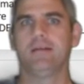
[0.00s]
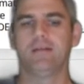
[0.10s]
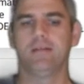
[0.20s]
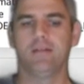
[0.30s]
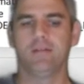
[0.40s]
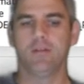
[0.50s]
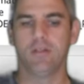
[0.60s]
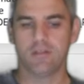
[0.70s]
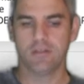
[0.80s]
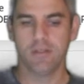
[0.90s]
And you can
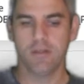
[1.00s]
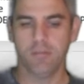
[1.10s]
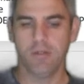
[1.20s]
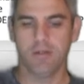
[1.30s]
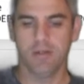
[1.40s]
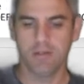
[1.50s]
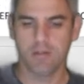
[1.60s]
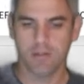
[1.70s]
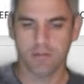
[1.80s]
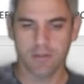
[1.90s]
see, because
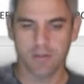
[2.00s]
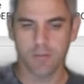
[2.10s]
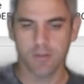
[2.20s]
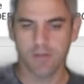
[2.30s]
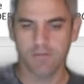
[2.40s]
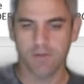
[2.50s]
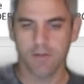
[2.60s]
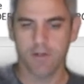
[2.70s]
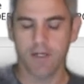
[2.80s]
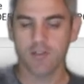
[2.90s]
there is so much
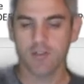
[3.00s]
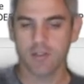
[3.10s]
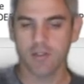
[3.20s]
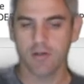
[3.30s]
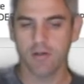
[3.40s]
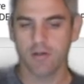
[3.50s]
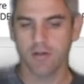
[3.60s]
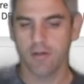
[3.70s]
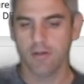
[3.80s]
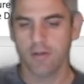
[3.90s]
configuration here,
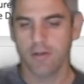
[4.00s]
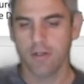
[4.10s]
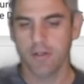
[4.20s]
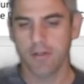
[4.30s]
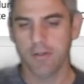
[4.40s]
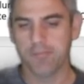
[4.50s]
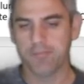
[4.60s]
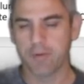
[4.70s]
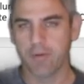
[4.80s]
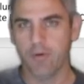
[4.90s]

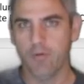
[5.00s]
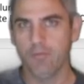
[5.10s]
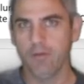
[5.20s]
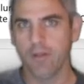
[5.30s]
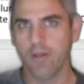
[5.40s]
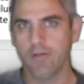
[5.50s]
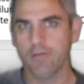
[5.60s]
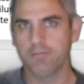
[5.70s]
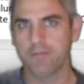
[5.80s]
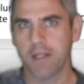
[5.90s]
hopefully
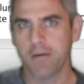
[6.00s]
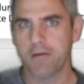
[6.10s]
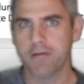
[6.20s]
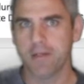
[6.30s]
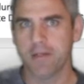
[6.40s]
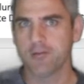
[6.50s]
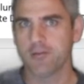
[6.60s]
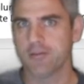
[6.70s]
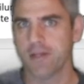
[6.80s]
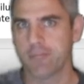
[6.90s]
standardization is
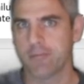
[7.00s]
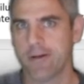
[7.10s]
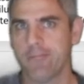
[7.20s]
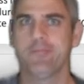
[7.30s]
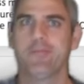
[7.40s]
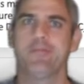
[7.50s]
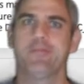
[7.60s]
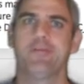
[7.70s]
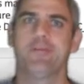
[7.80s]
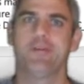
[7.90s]
not a problem
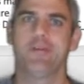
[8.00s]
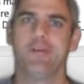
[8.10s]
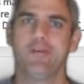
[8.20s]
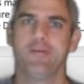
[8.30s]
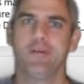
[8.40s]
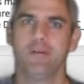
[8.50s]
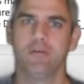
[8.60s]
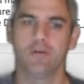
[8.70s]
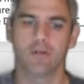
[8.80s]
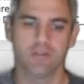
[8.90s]
for you and your
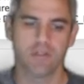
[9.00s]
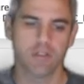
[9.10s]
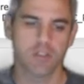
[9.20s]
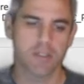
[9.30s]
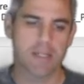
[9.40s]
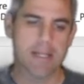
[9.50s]
organization.